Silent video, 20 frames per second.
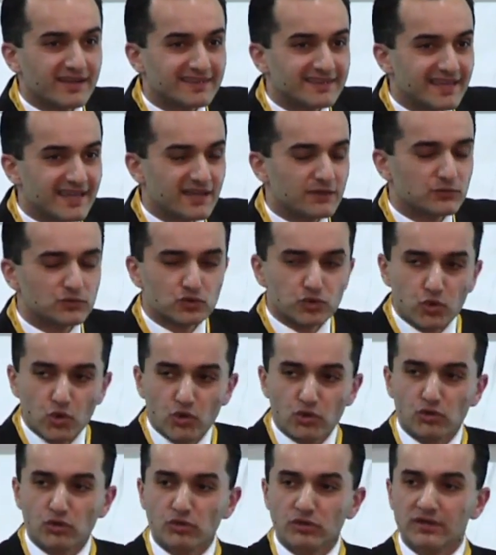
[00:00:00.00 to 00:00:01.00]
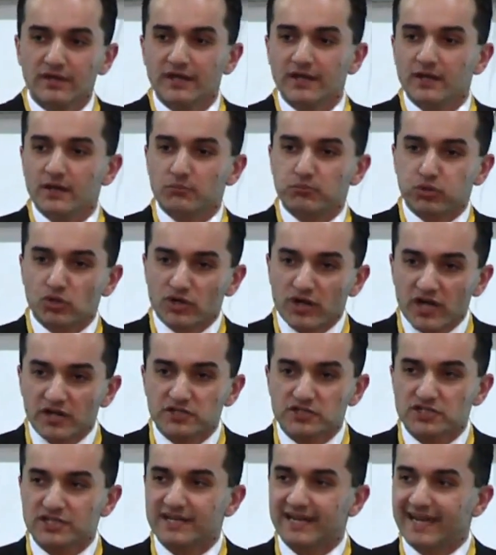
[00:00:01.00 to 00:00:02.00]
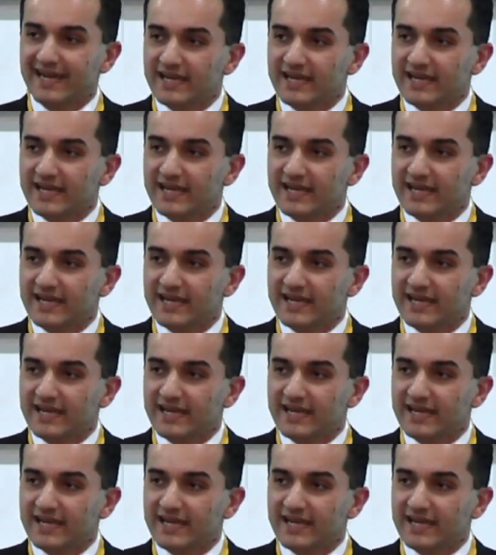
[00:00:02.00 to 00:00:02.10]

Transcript: the total production